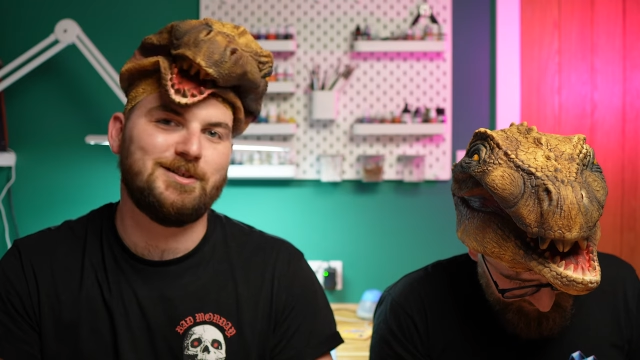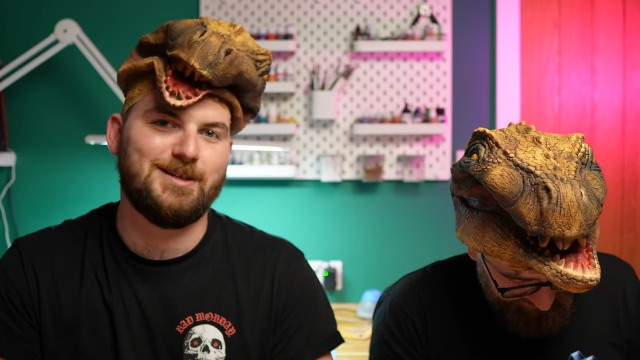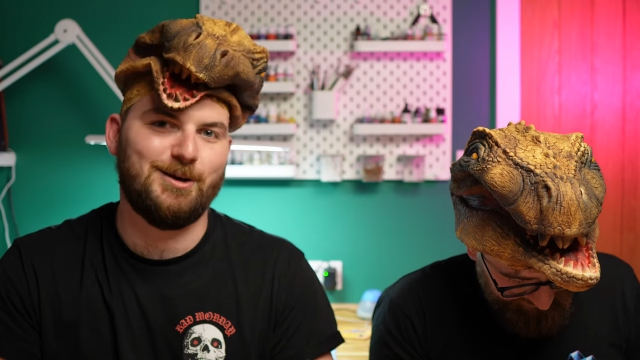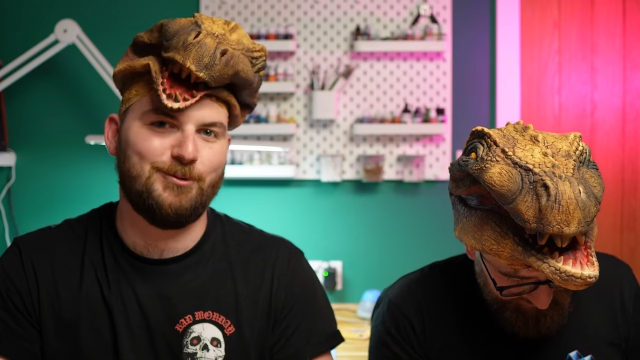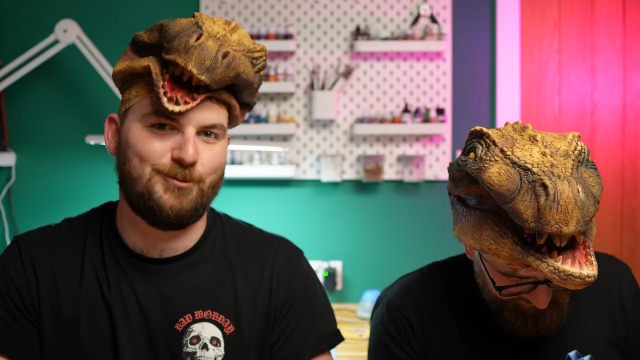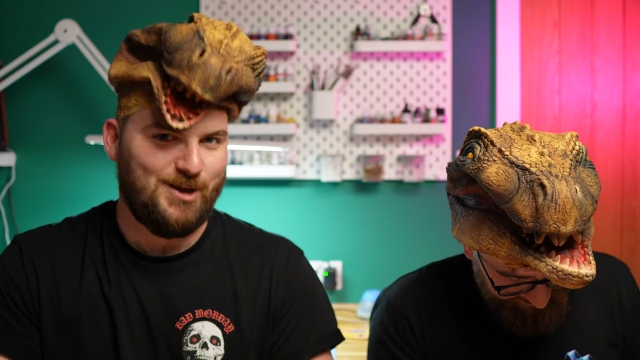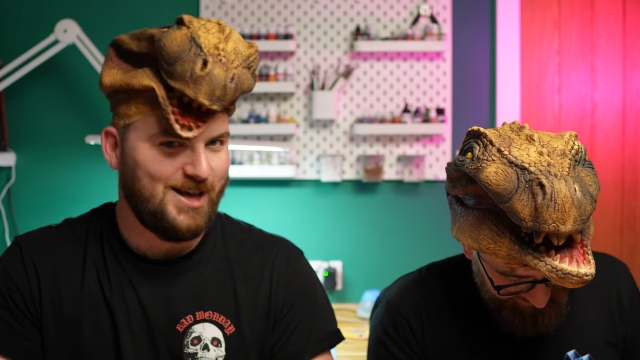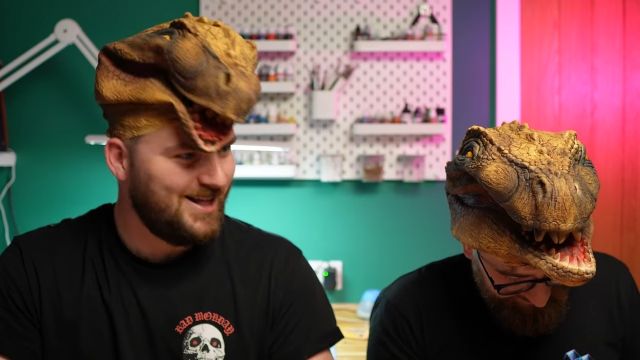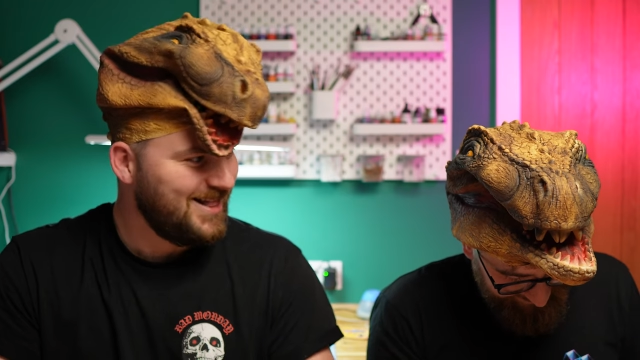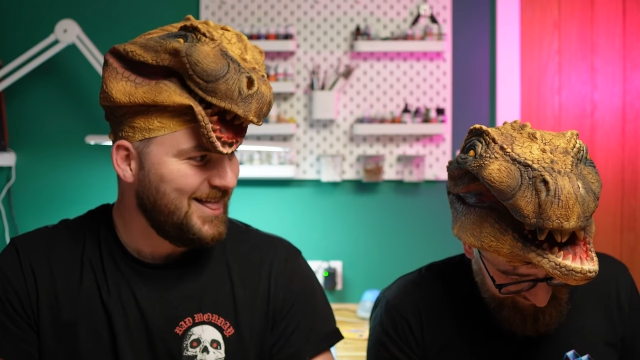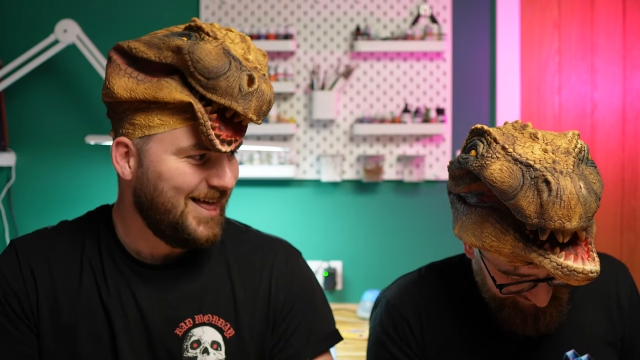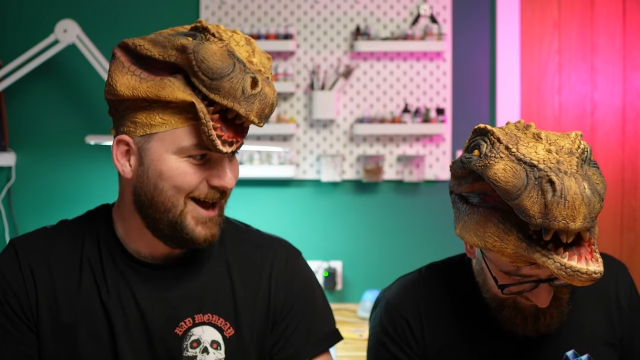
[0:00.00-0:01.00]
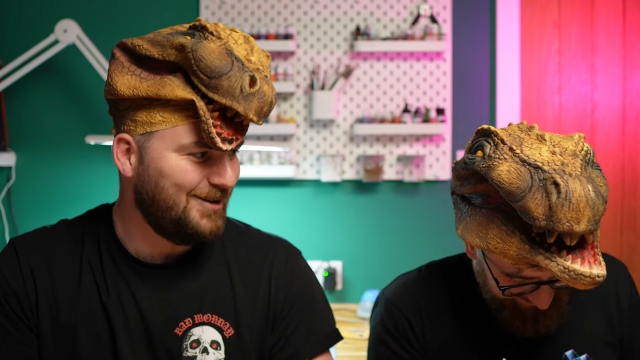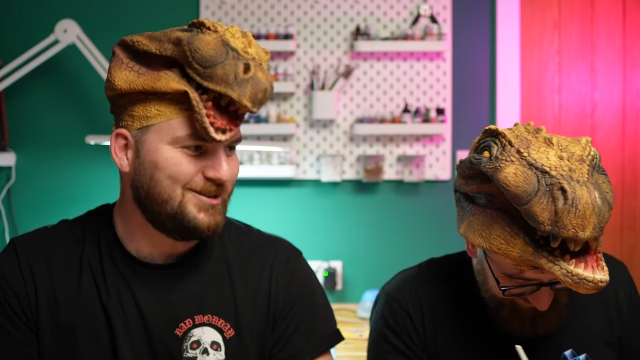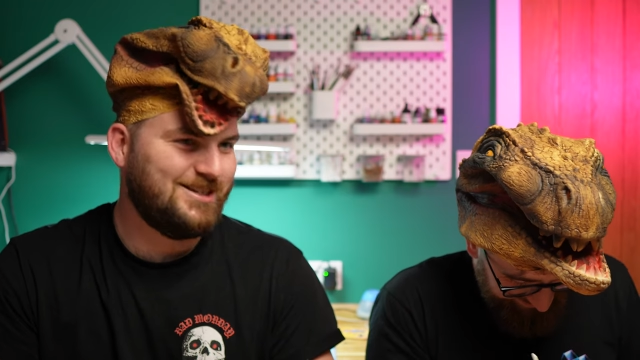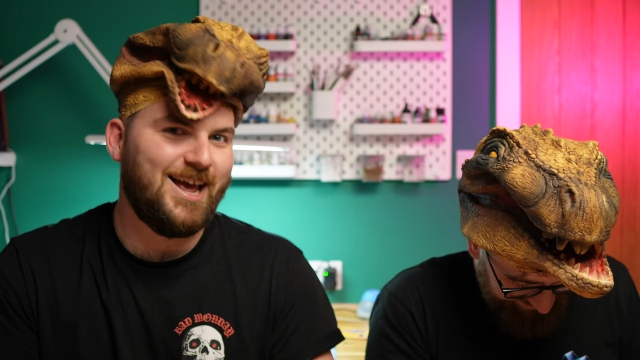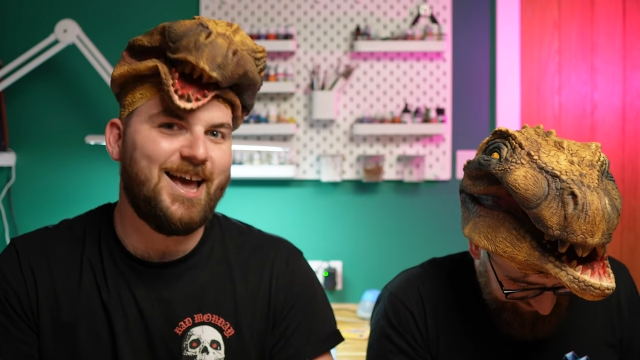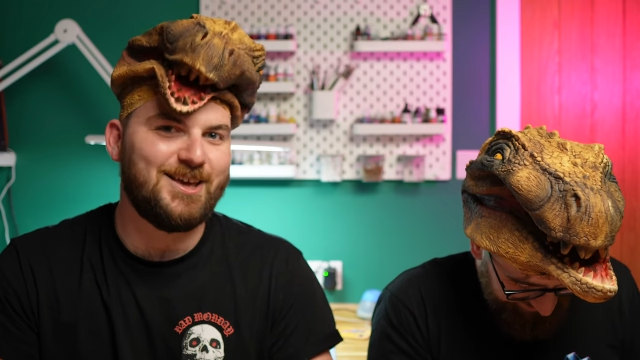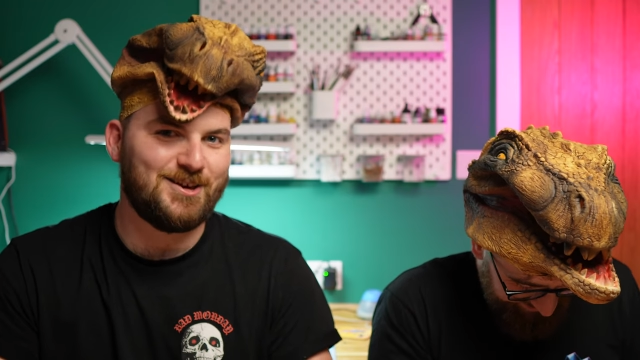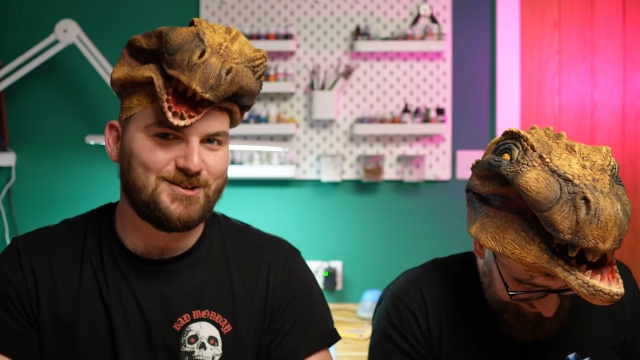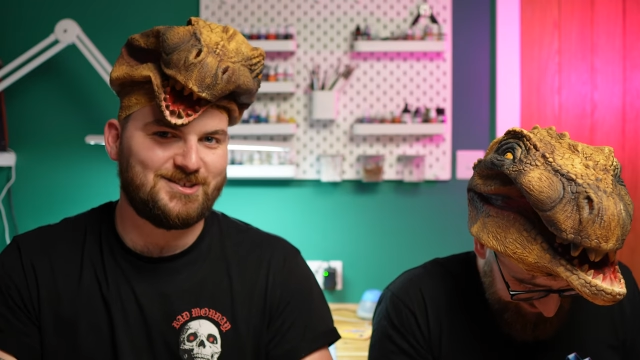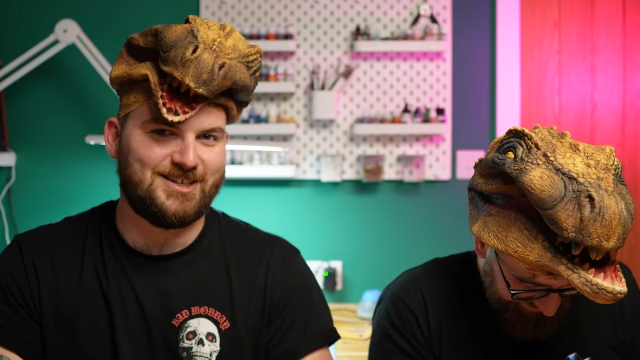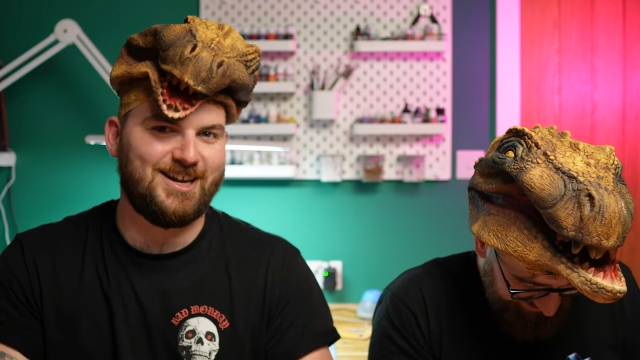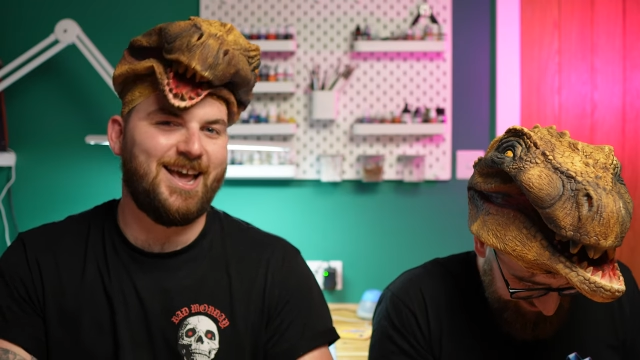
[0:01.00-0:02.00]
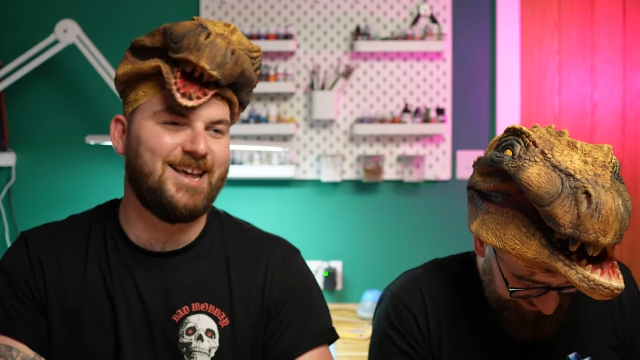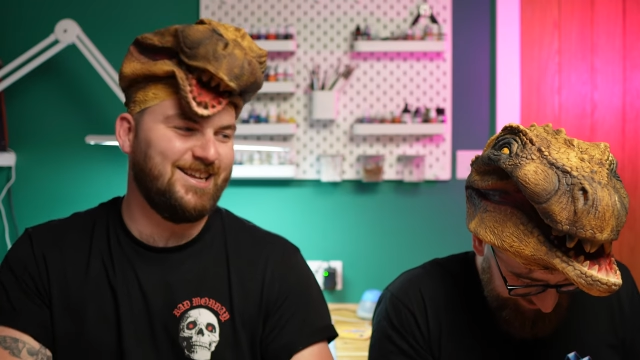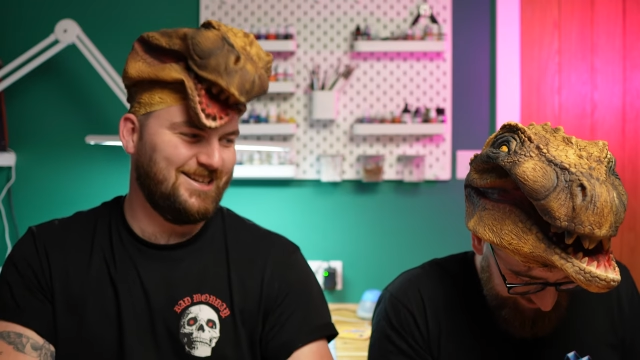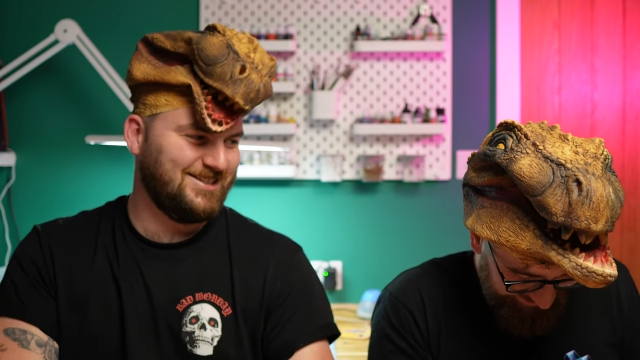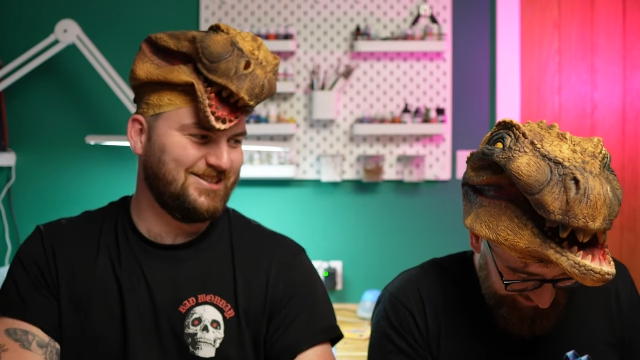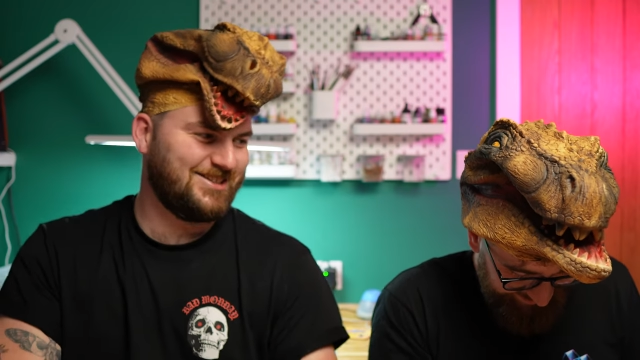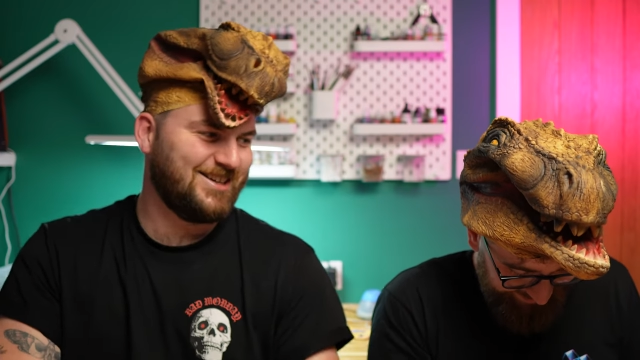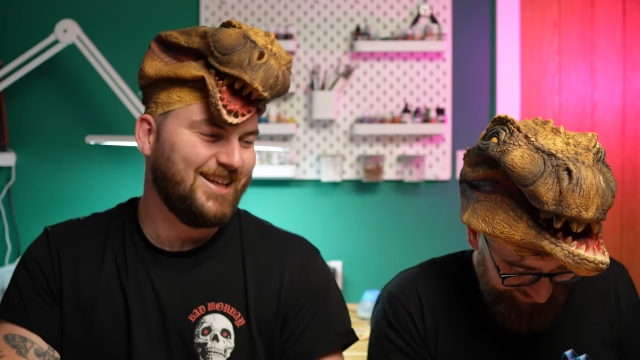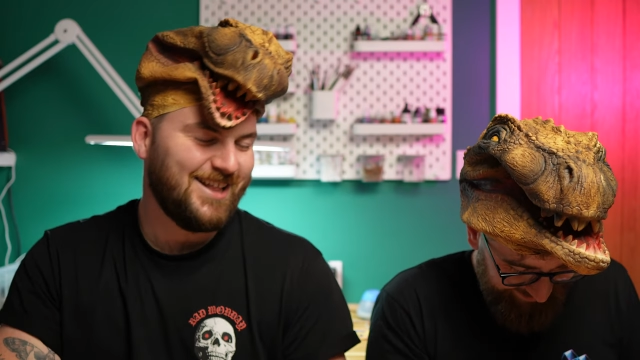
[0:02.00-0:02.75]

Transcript: Silver. How dare you change?